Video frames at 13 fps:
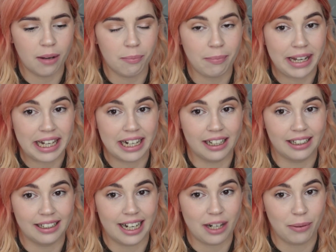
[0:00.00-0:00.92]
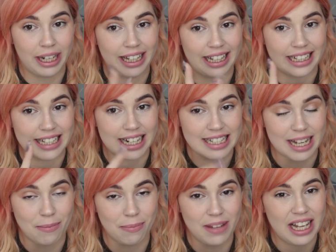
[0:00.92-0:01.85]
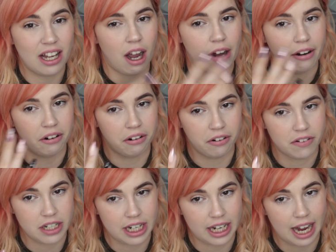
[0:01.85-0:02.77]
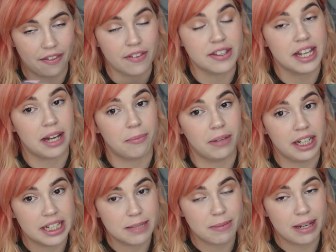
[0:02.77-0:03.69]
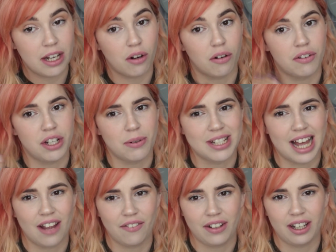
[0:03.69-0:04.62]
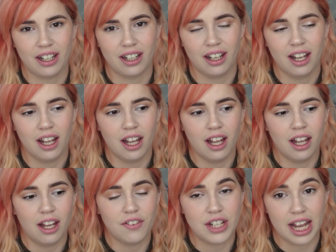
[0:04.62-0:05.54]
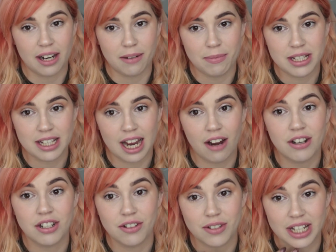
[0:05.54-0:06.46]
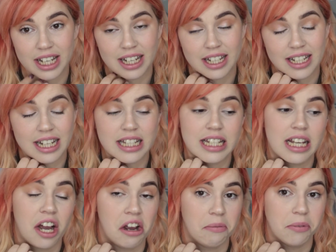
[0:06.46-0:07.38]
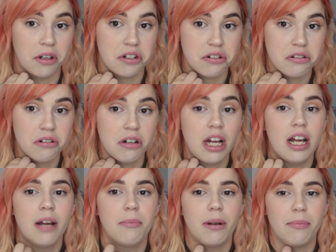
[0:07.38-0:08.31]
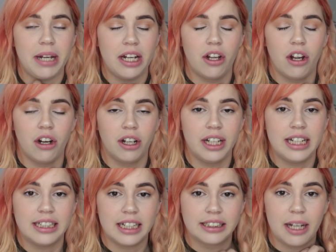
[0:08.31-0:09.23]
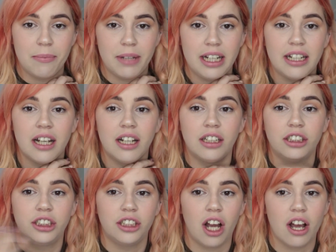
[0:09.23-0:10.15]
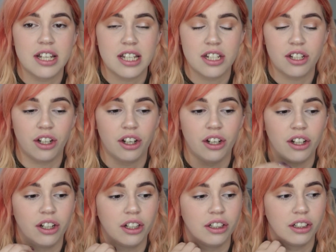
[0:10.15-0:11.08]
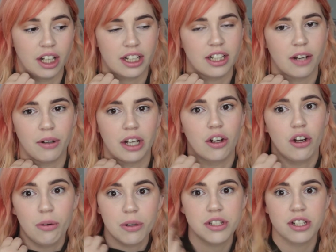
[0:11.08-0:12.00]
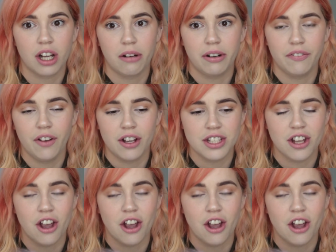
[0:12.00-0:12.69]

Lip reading: Me and another lady were getting the exact same thing. I don't know if she had the same thing as me, or if she had a miscarriage and she was getting a D&C, I'm not sure. But me and her got the exact same thing done. I said to her, like, they were like, who wants to go in first?